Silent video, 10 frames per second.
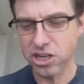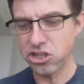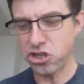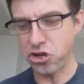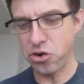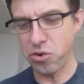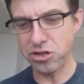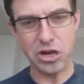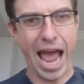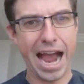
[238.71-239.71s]
to
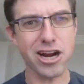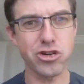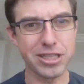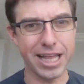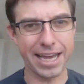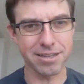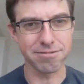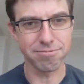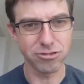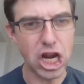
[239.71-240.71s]
actually like
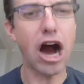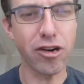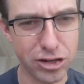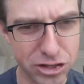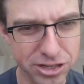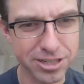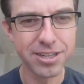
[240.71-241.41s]
dollars.